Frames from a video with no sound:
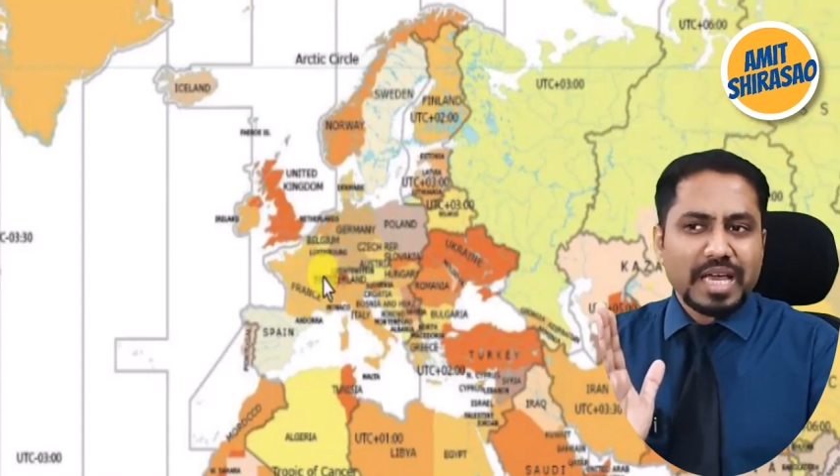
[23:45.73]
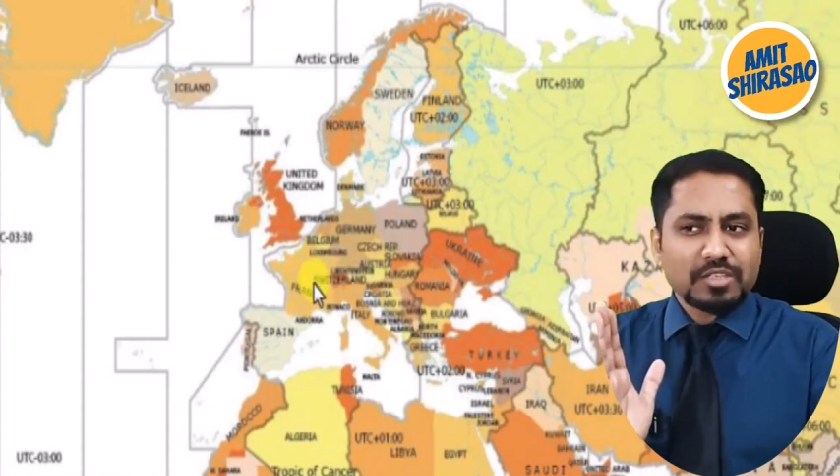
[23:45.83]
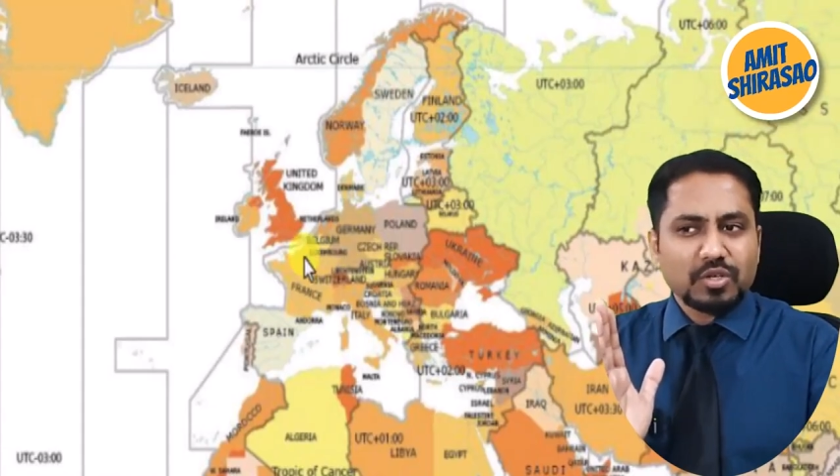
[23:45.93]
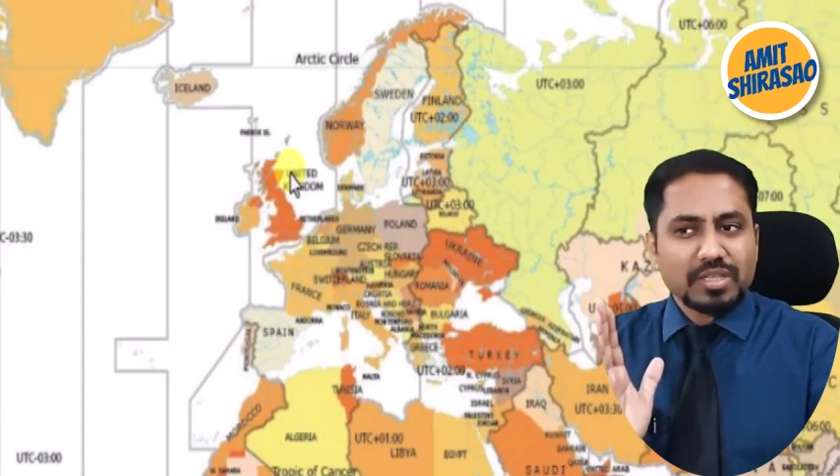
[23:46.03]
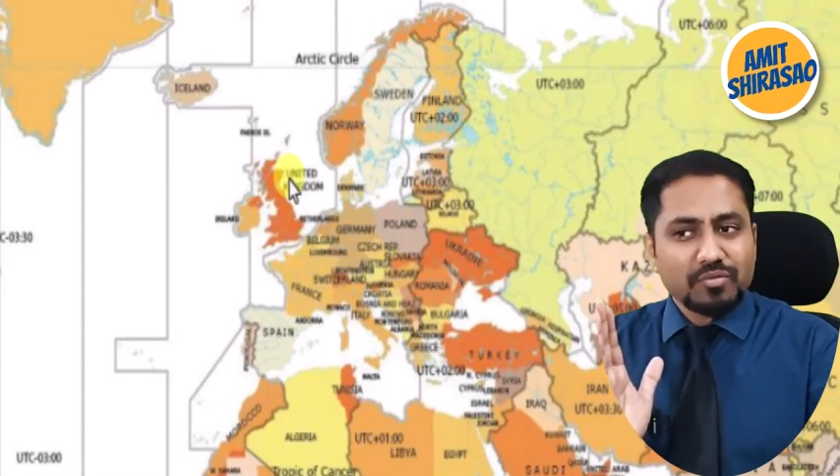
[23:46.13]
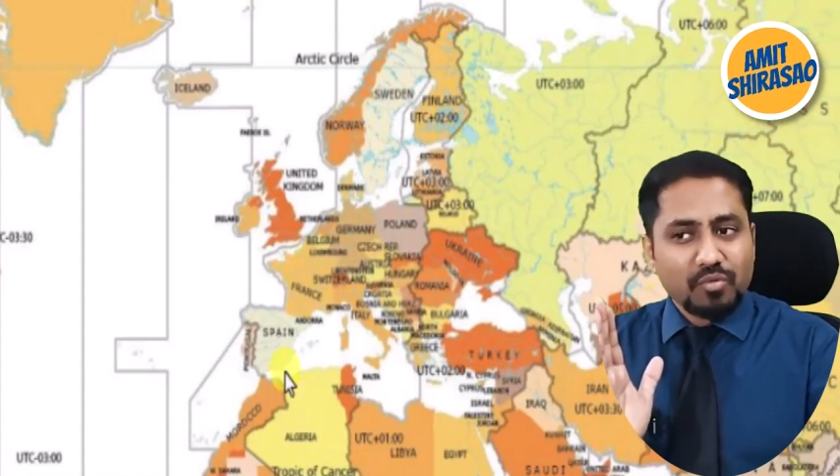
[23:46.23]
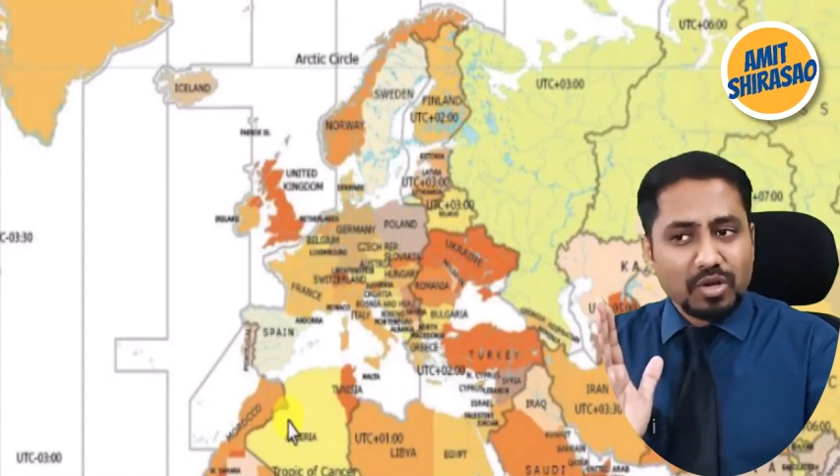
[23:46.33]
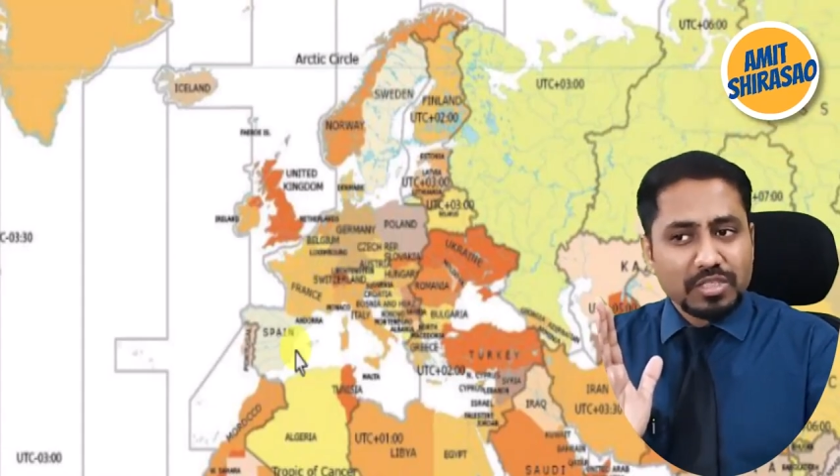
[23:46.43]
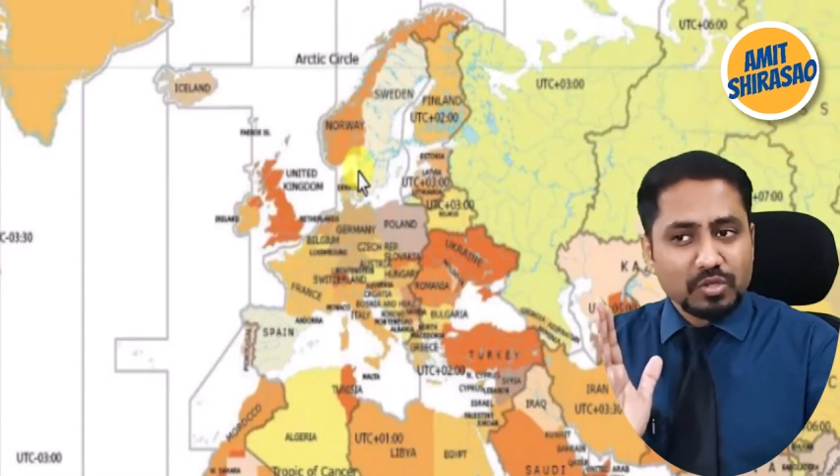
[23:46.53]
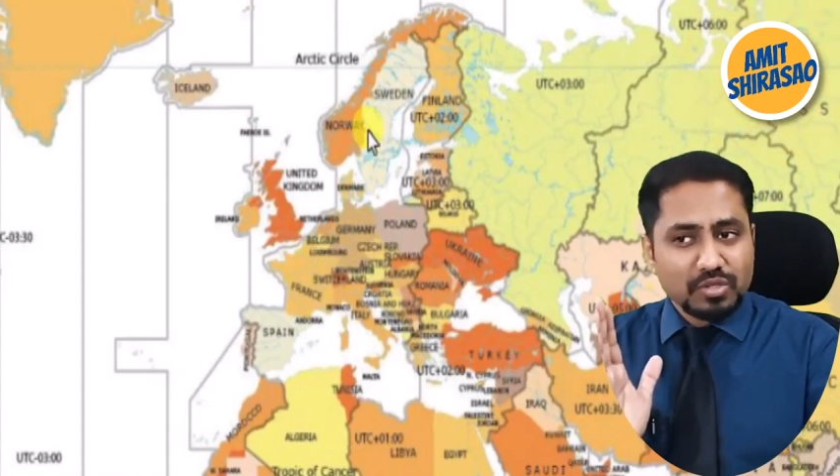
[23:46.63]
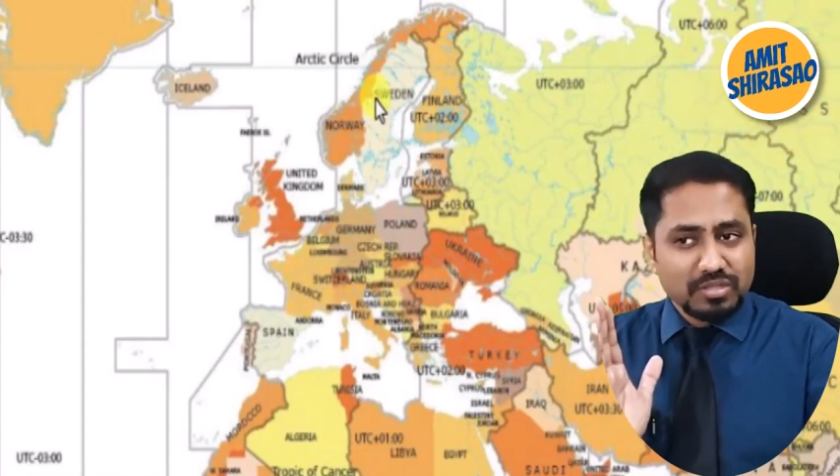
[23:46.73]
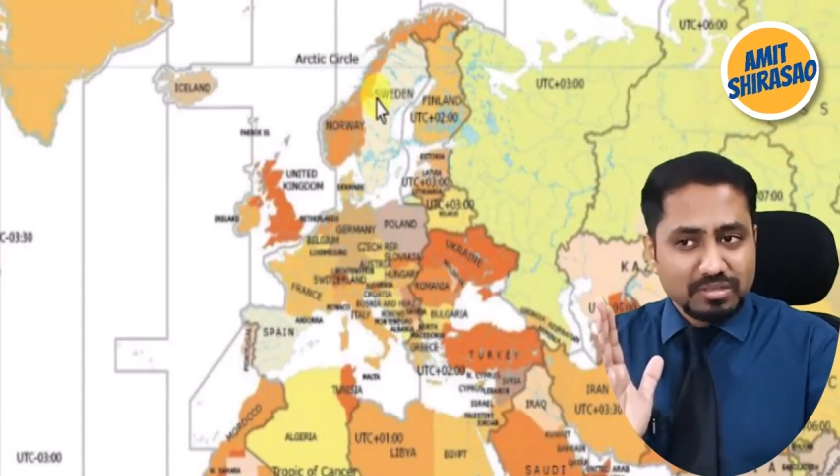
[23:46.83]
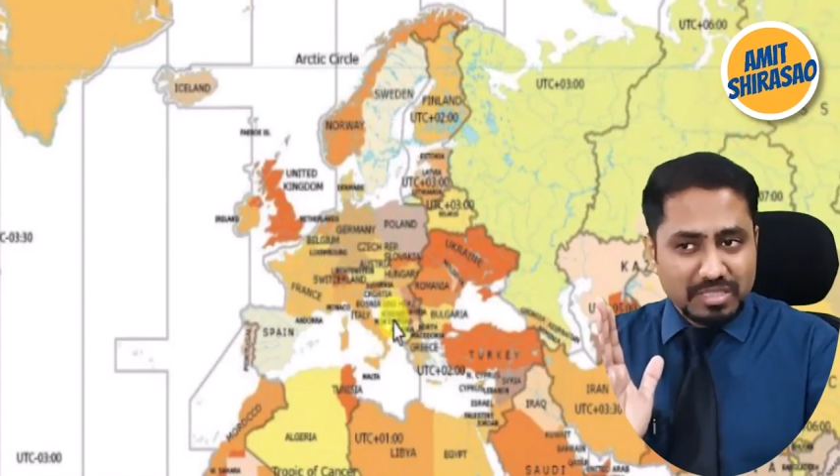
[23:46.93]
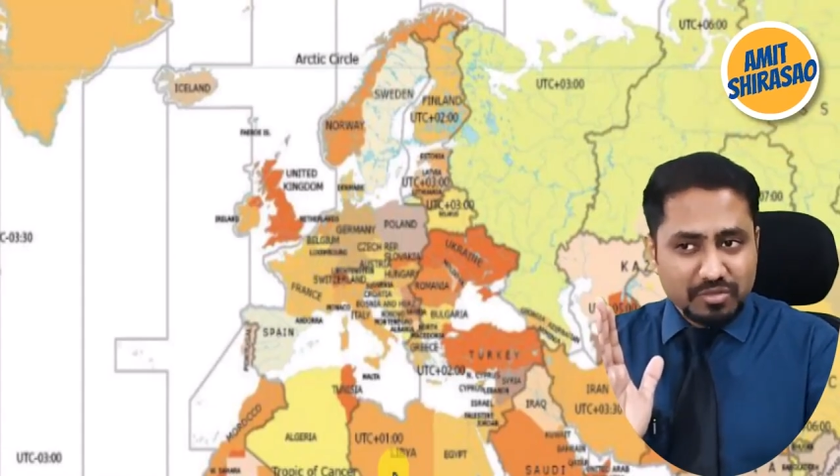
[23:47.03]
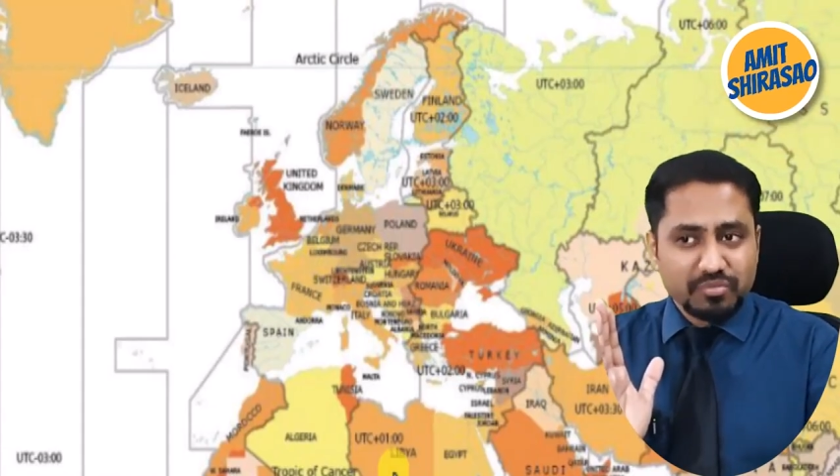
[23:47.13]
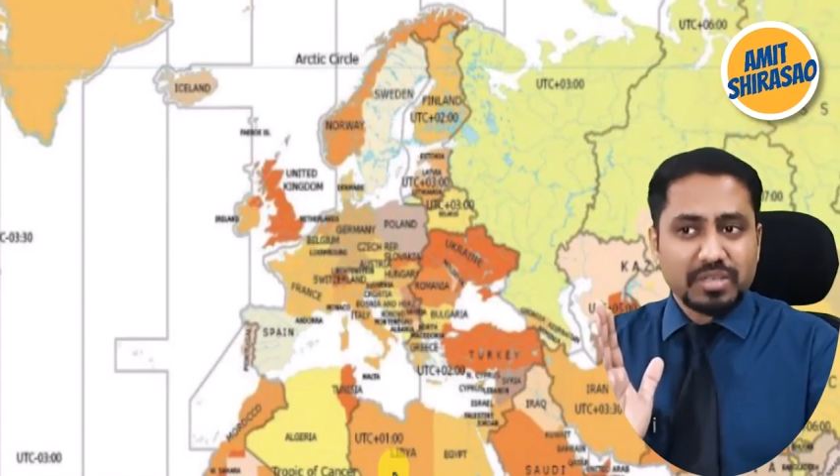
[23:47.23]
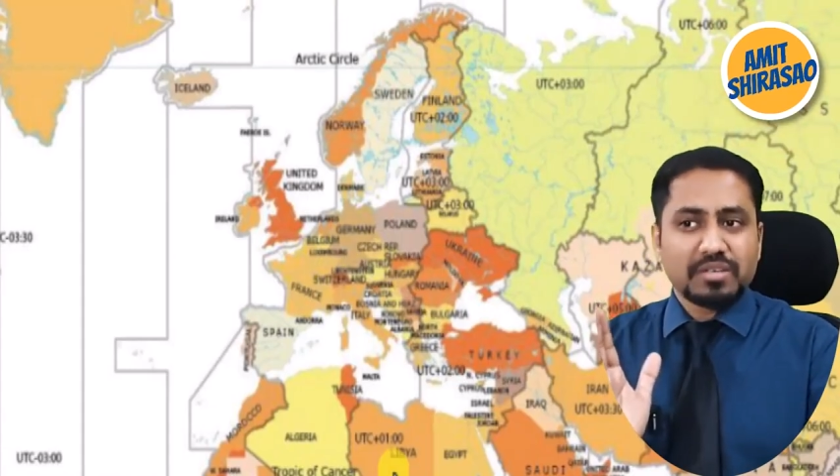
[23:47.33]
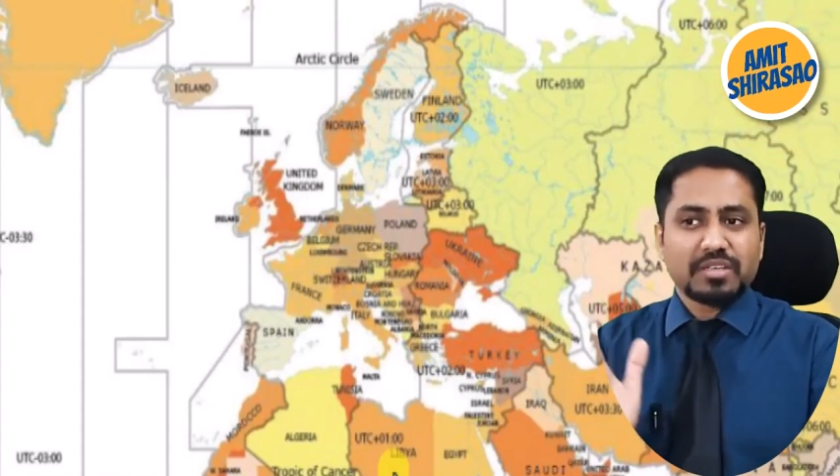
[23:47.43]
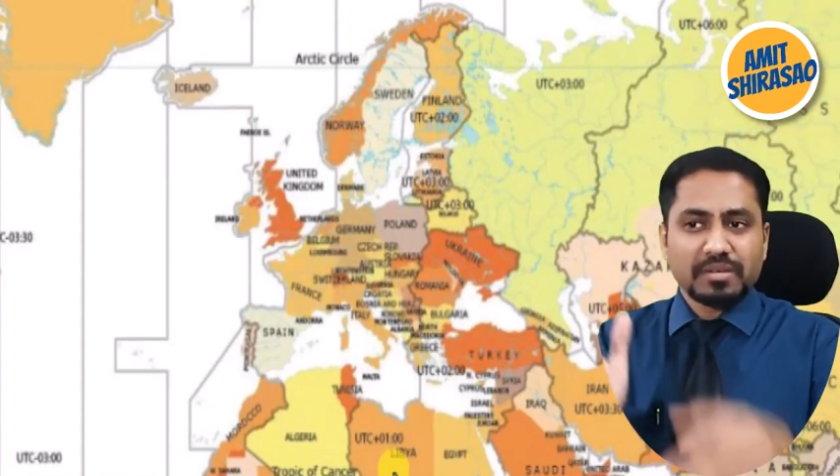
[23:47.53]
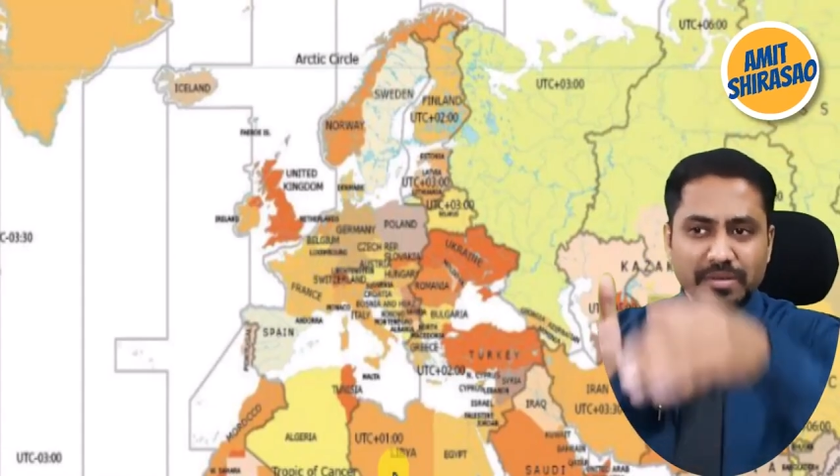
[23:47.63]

actually they fall into different